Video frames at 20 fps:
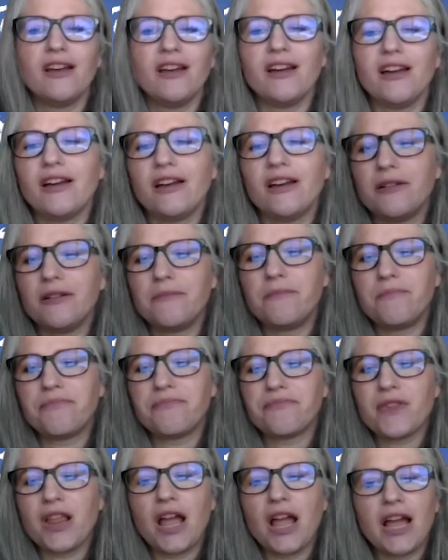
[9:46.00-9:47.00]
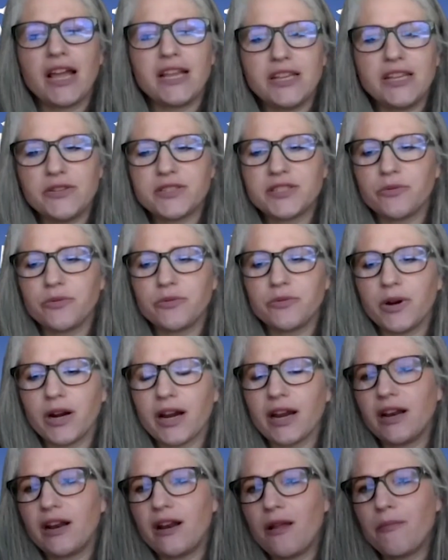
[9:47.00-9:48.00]
I used to work
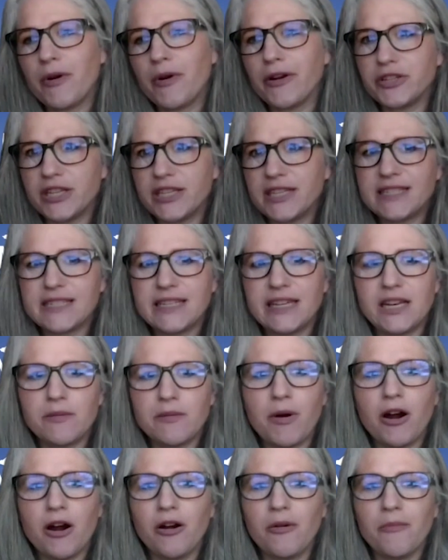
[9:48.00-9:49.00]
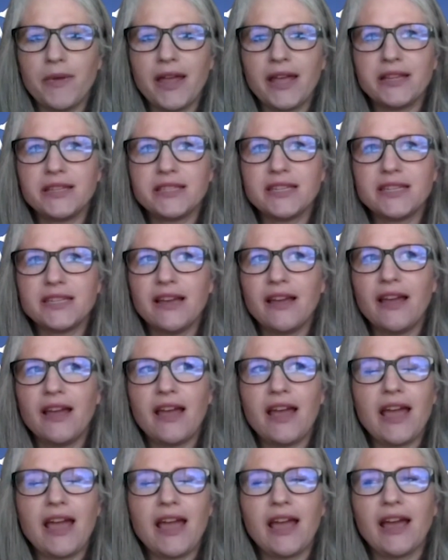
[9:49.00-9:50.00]
in an emergency department,
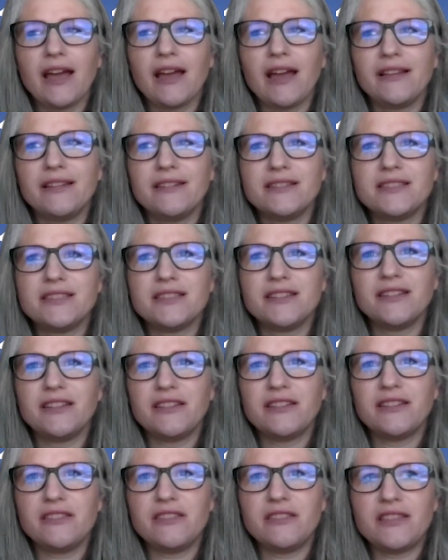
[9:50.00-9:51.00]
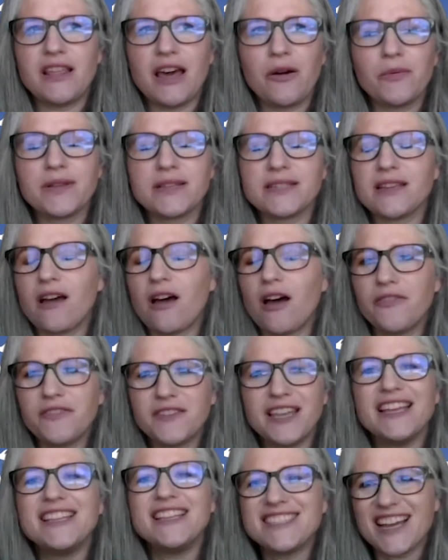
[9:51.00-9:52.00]
and that was
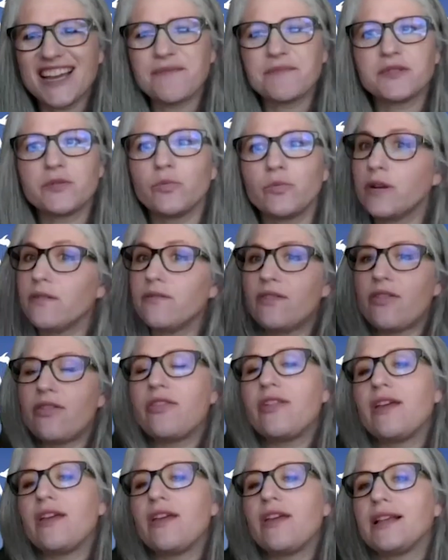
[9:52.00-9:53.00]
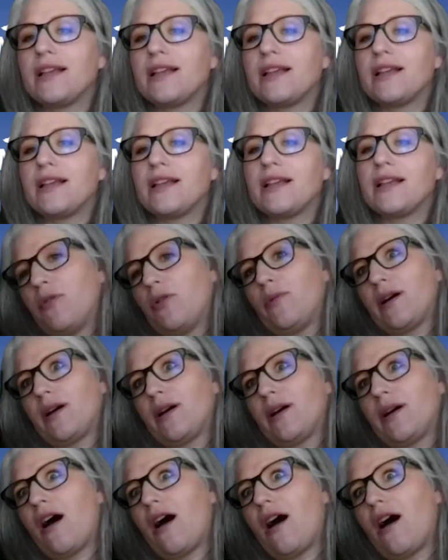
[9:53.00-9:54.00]
oftentimes one of the things that people would
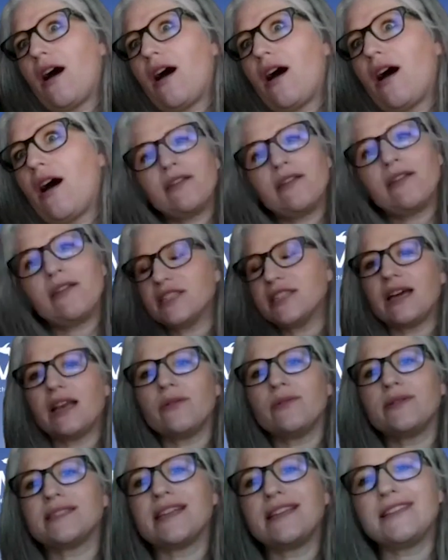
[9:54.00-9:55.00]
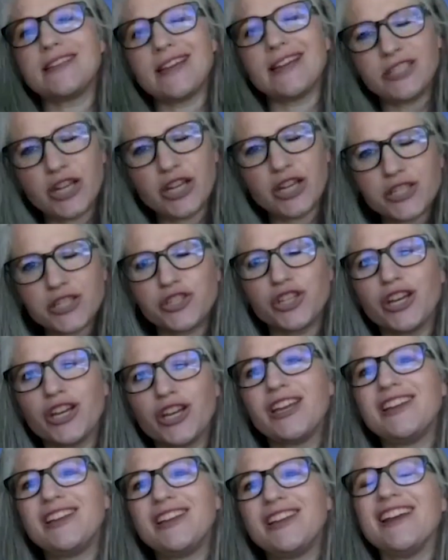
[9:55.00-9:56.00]
come and say, I just thought it was
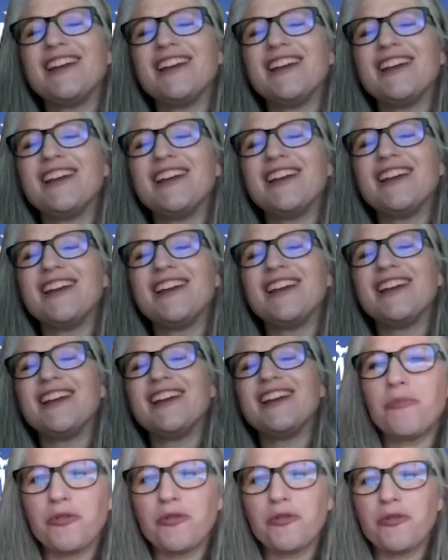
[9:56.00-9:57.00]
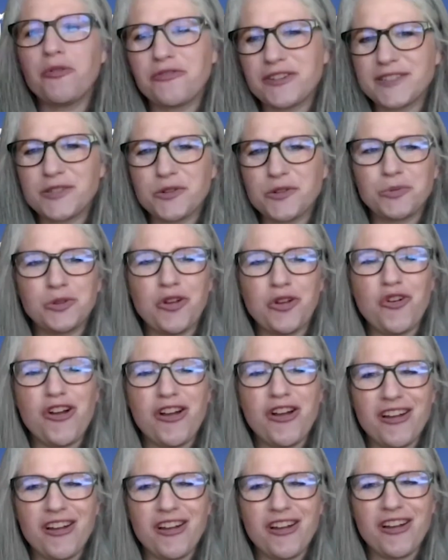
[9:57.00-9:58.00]
indigestion. I just had heartburn for so
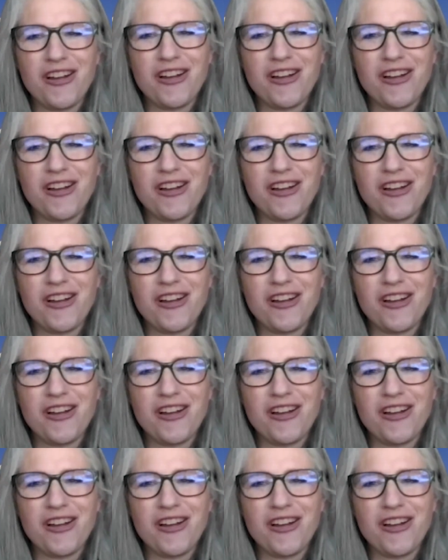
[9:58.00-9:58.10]
long.